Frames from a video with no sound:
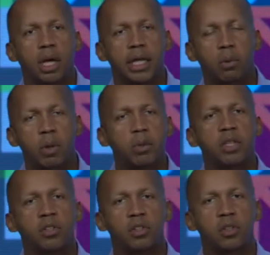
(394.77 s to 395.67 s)
And I went with
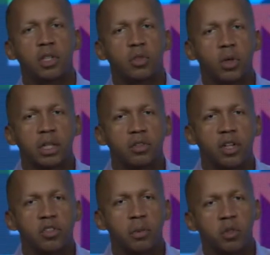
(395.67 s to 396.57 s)
this to this
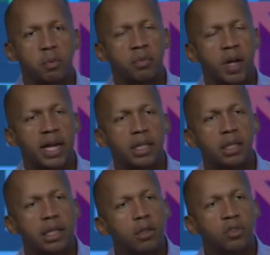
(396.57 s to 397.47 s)
organization that was
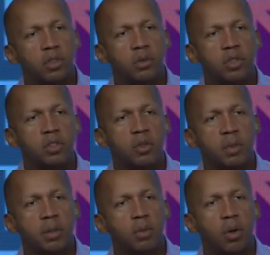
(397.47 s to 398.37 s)
providing legal services to
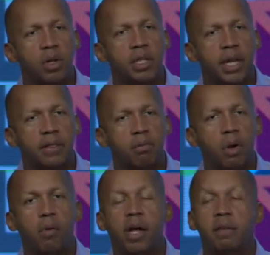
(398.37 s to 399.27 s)
people on death row.